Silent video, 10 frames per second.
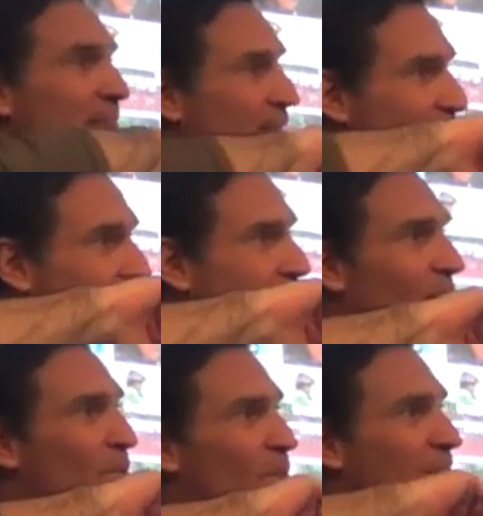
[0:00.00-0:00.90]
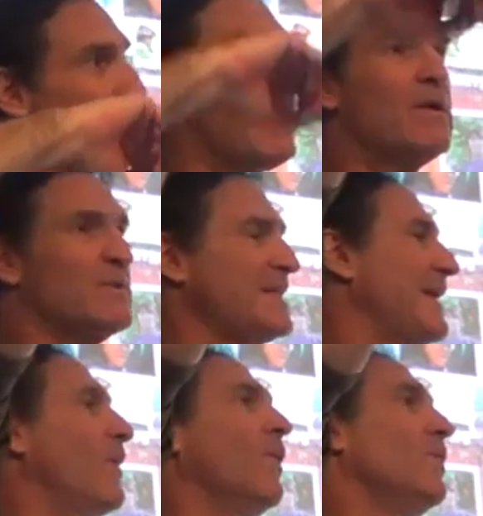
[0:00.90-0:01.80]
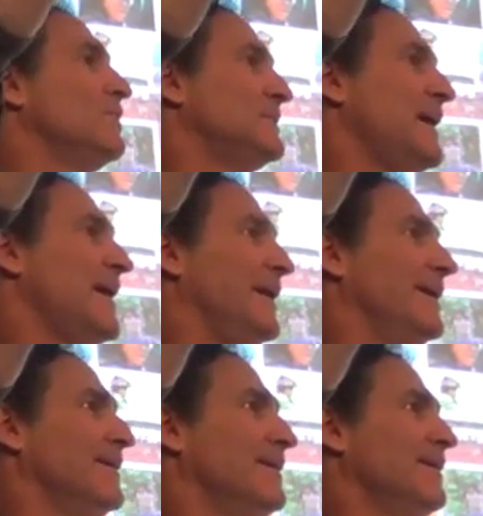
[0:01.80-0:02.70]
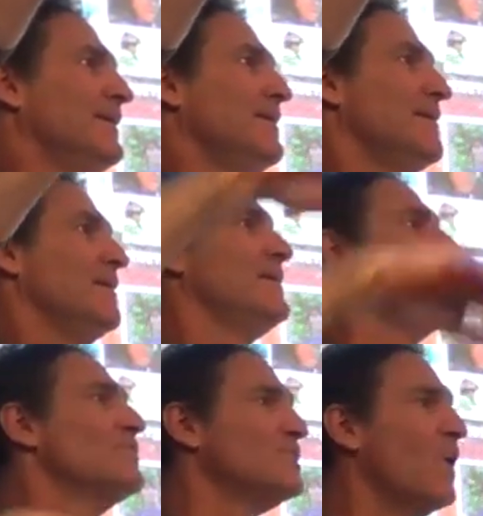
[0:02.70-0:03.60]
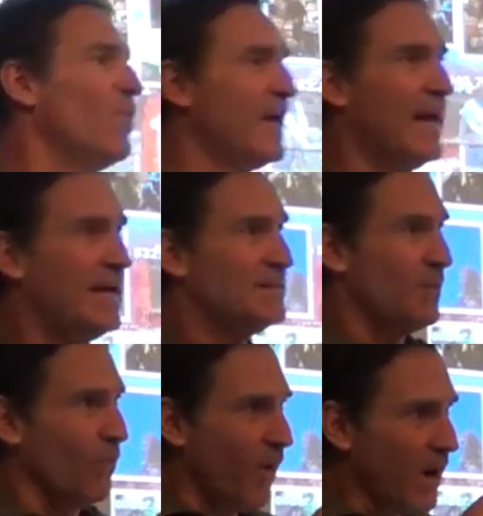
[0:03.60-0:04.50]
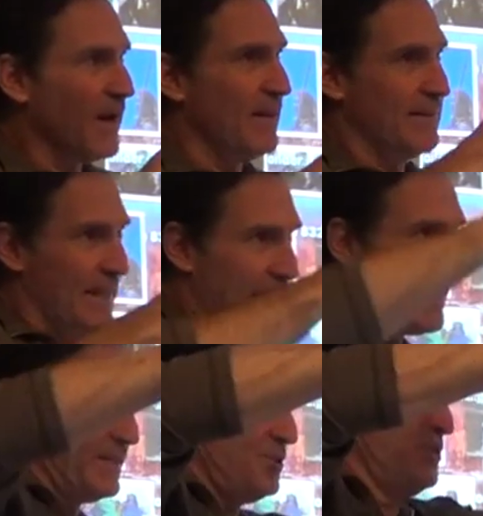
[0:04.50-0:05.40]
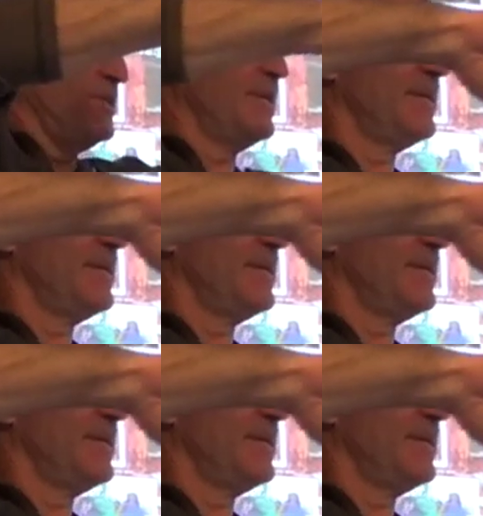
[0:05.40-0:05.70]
but the other way around was like a whole day. So we had to walk on the edge